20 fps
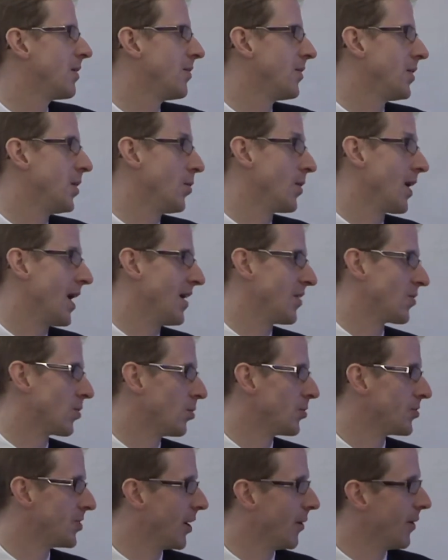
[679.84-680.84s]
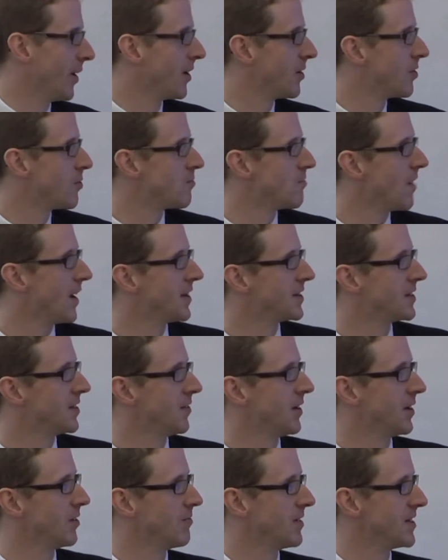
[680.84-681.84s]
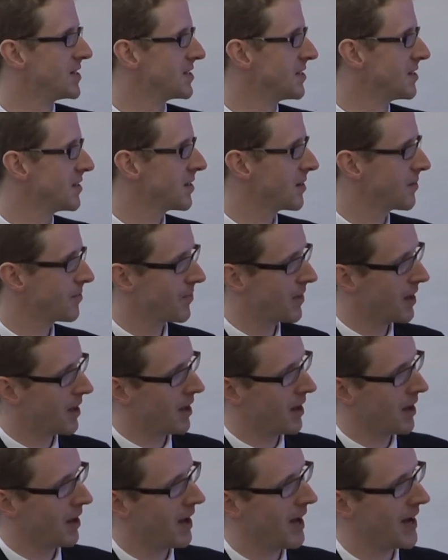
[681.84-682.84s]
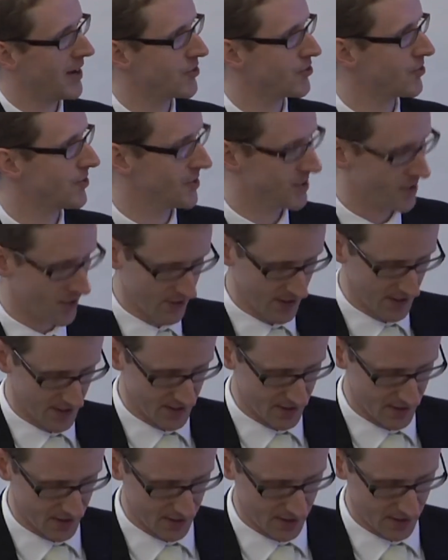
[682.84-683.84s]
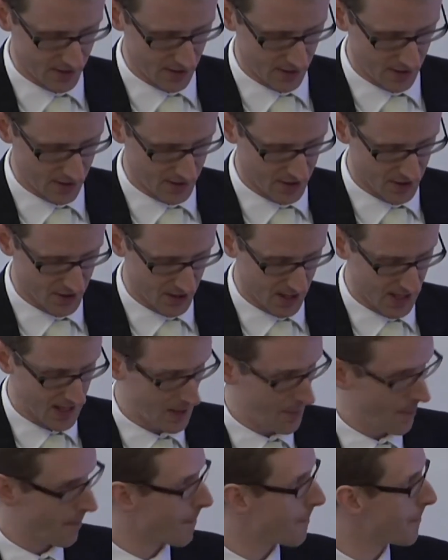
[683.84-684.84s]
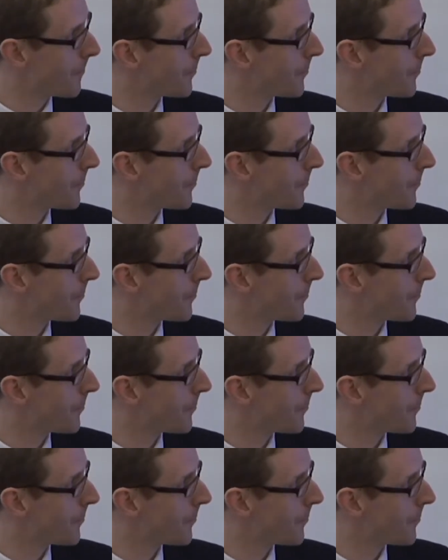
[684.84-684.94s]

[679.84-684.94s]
The UK is also a relatively recent entrant to this scheme.